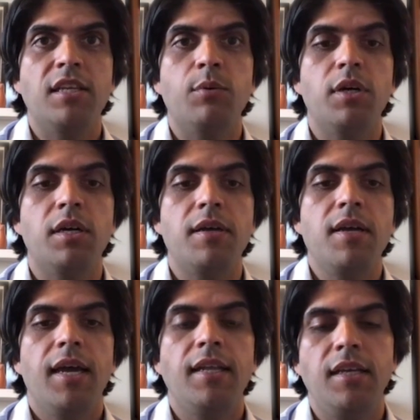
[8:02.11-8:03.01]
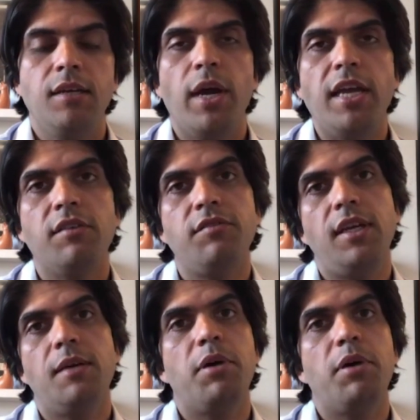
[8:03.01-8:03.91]
There were, in the wake
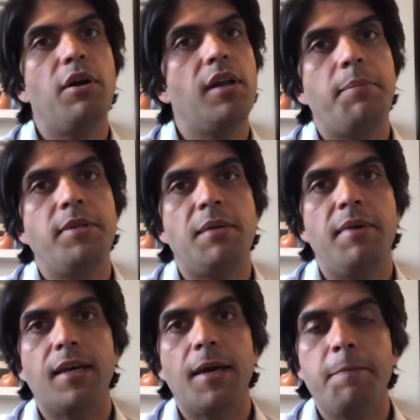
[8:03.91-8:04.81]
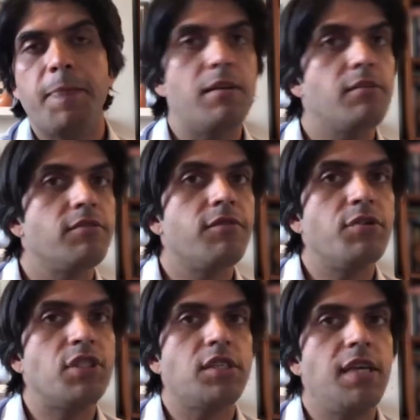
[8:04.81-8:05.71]
of the Ebola epidemic
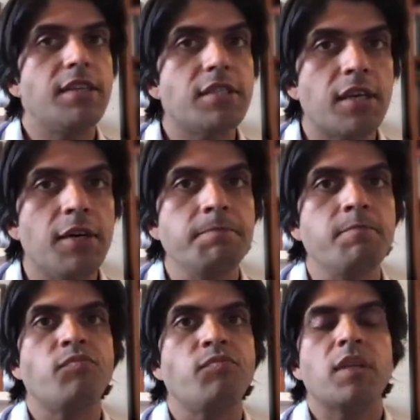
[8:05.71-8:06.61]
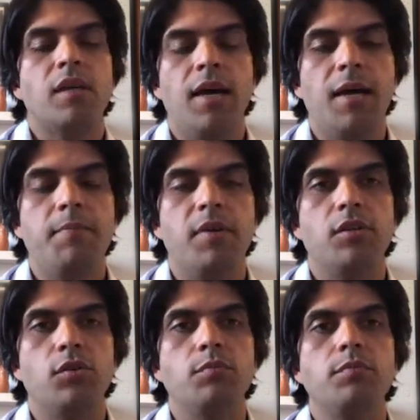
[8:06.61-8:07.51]
5 or 6 years ago,
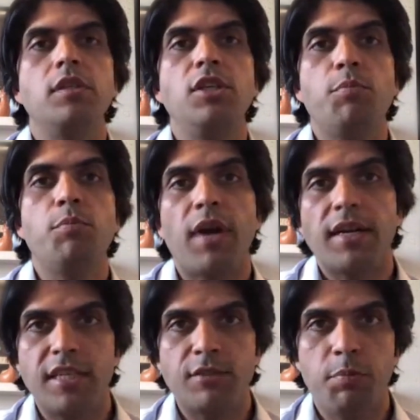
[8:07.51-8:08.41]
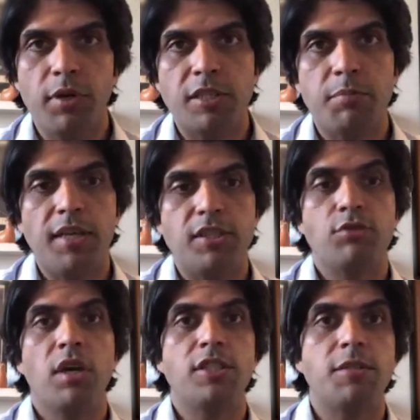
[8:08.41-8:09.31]
new practices were put into
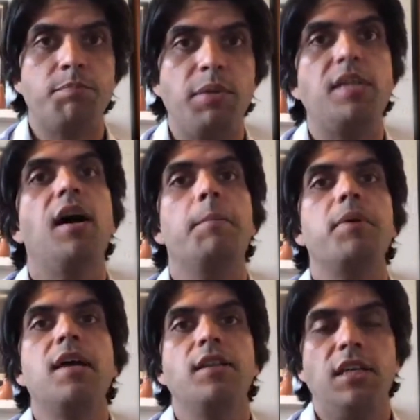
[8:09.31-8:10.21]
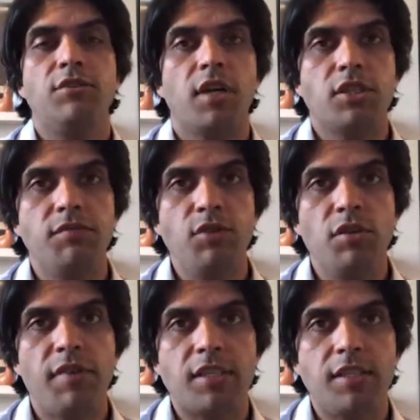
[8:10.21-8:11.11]
place to try and speed up the introduction
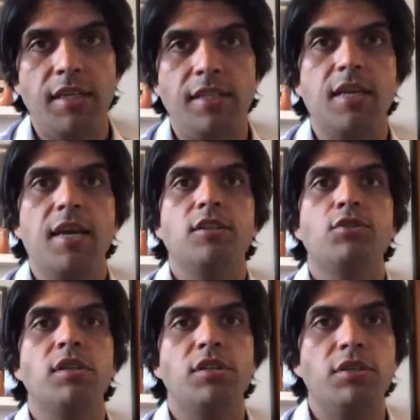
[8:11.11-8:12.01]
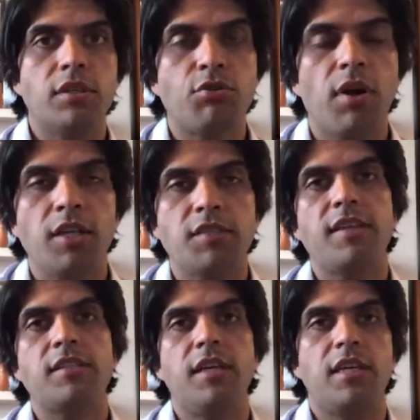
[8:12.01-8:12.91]
of new vaccines, to try and do the trials
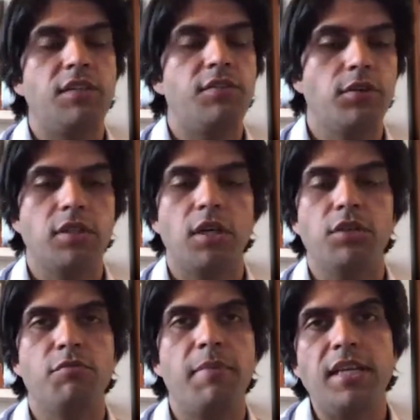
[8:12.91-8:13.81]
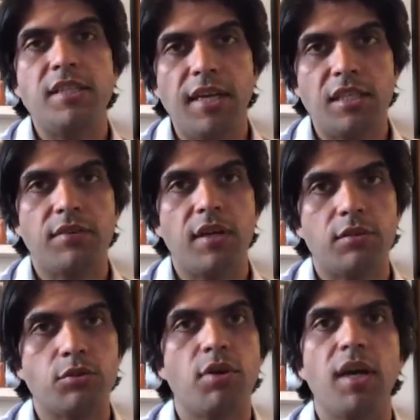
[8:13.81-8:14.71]
faster, because you've got to go through many stages of
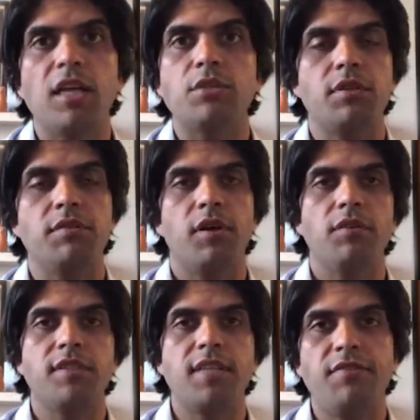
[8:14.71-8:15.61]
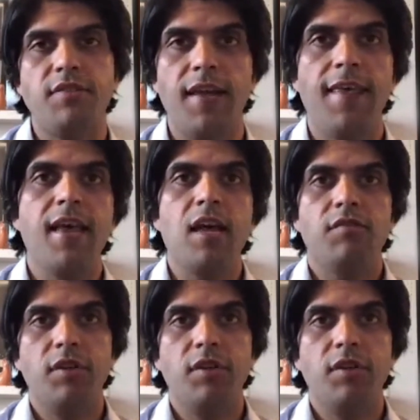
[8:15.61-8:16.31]
clinical trials, which involve safety